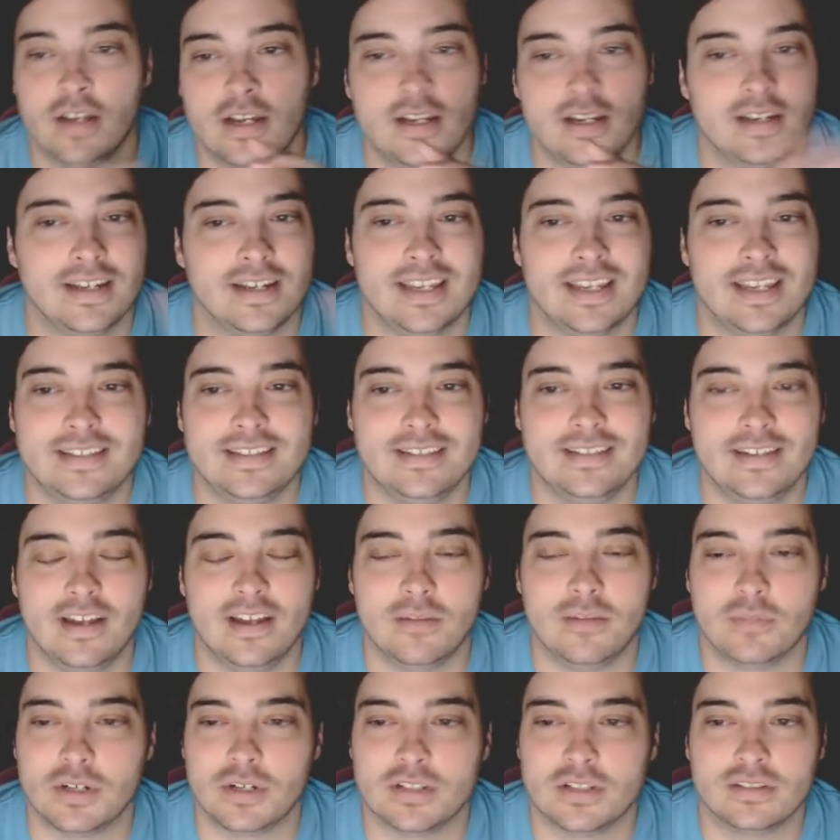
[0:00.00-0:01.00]
Easy
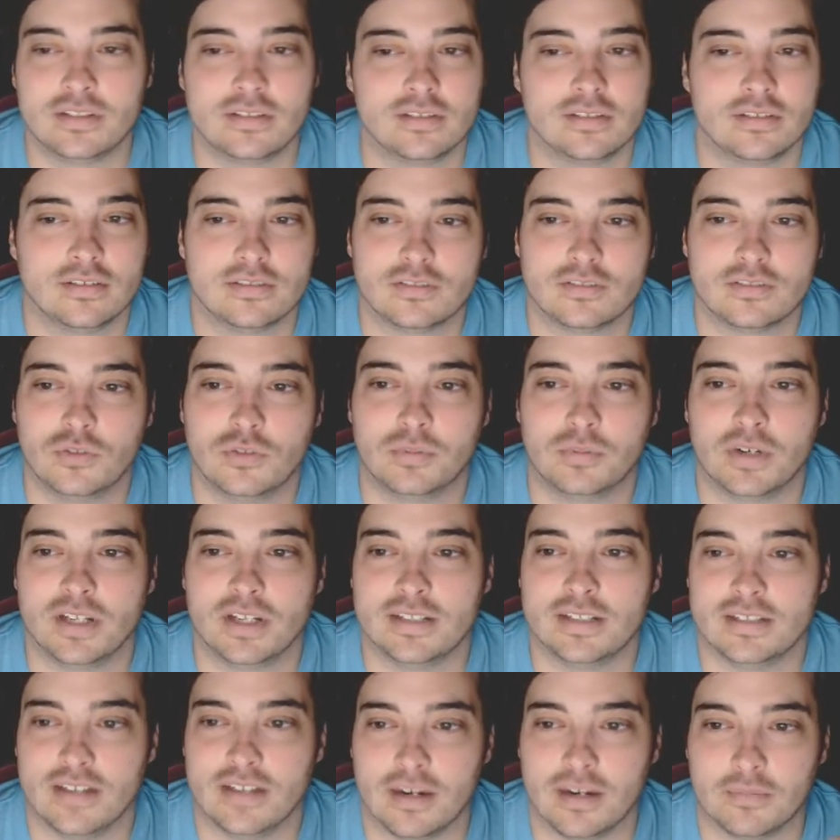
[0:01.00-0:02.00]
numbers, super
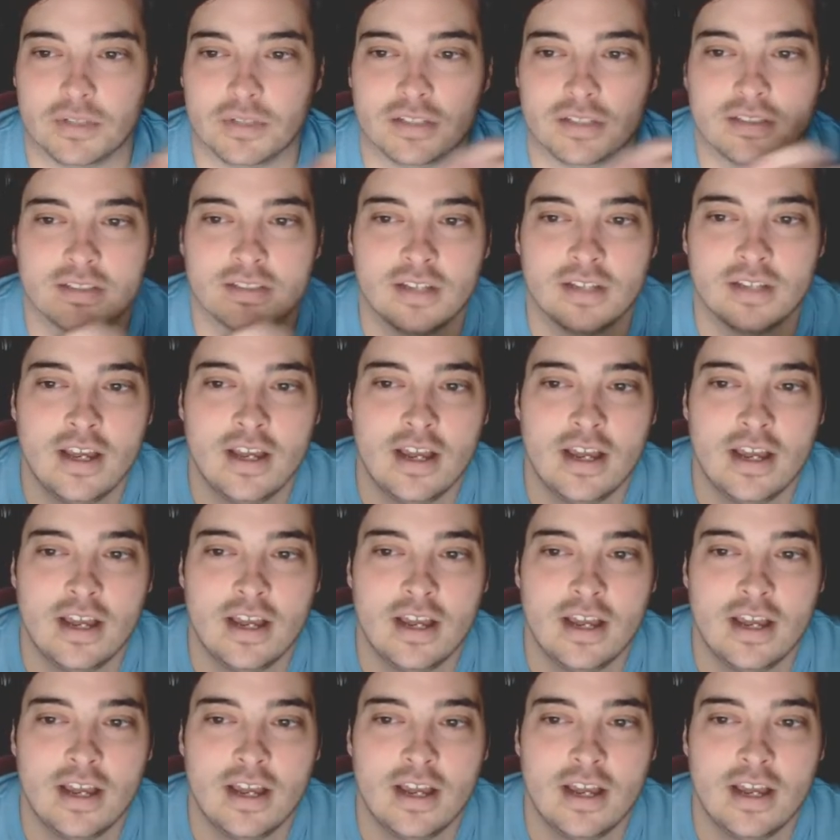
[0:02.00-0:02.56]
easy numbers.